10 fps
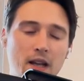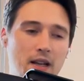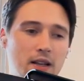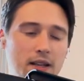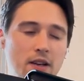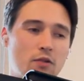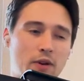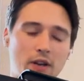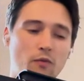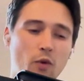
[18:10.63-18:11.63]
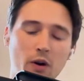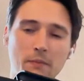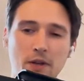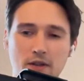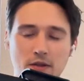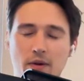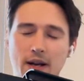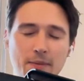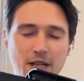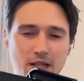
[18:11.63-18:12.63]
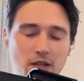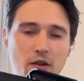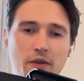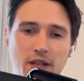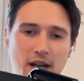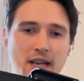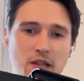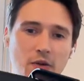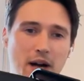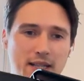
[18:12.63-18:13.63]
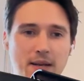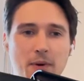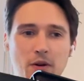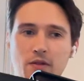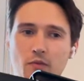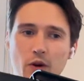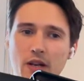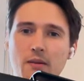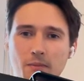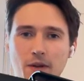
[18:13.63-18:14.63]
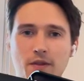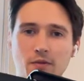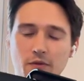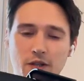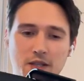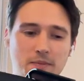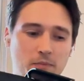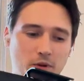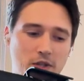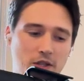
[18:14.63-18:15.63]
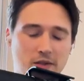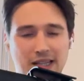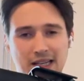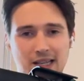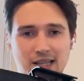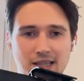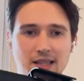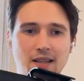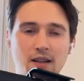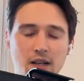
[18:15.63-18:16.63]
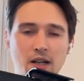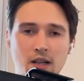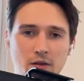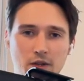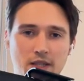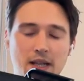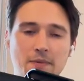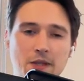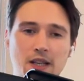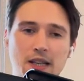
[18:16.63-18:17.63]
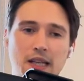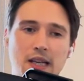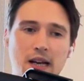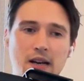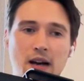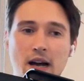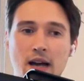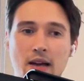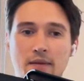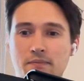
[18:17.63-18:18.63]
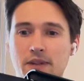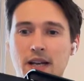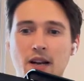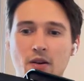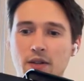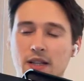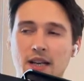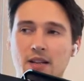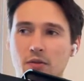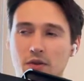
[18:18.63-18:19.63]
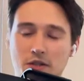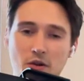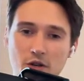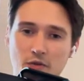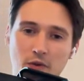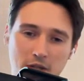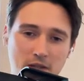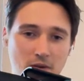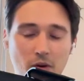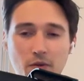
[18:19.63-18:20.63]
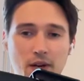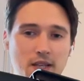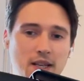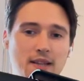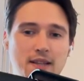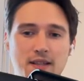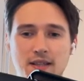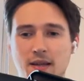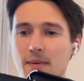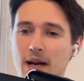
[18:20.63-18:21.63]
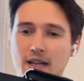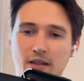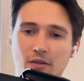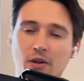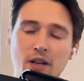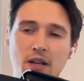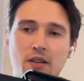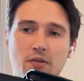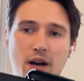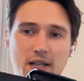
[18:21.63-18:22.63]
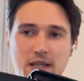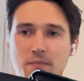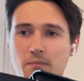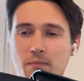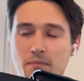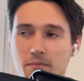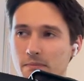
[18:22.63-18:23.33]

uh, can you can you walk me so i immediately know that i need to ask about walking me through this process so that i can see what steps they take uh, i then i know that i need to research what is already in the system i need to to ask mm,